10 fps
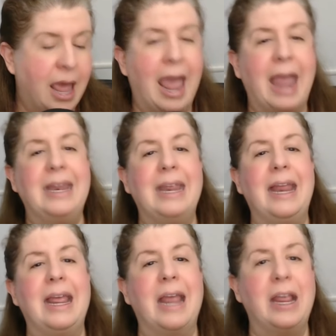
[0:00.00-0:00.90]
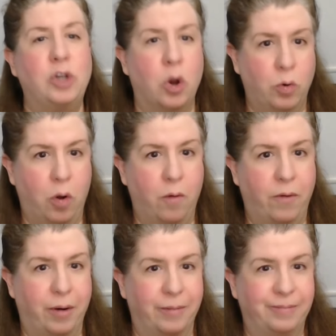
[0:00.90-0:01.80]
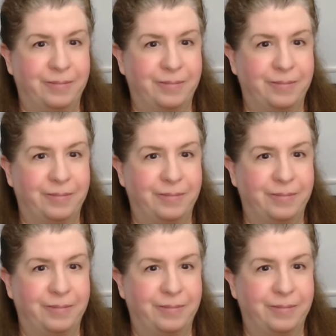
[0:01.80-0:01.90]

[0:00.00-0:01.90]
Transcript: ended in a turnover,